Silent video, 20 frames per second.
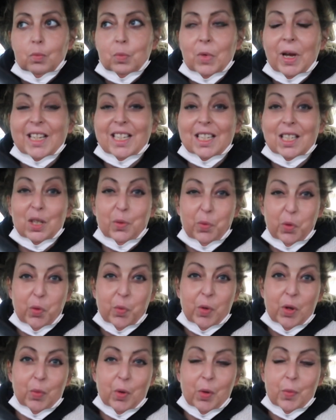Might need to
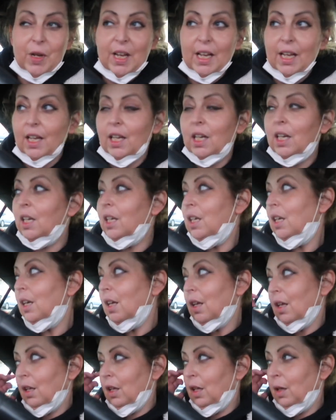warm it up a bit.
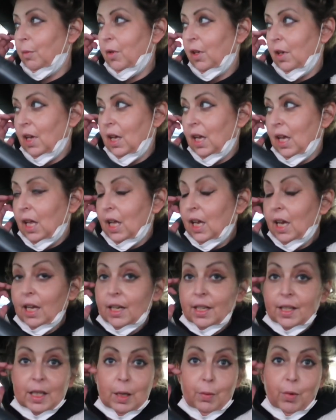
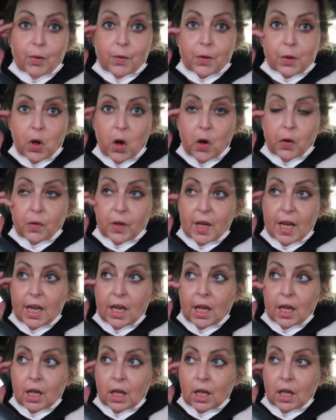Had a sip of the
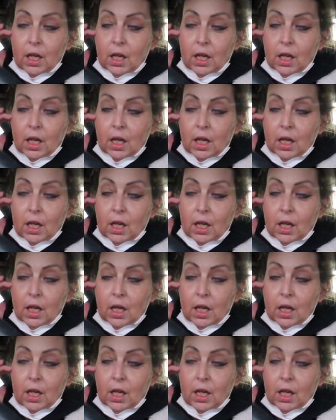coffee,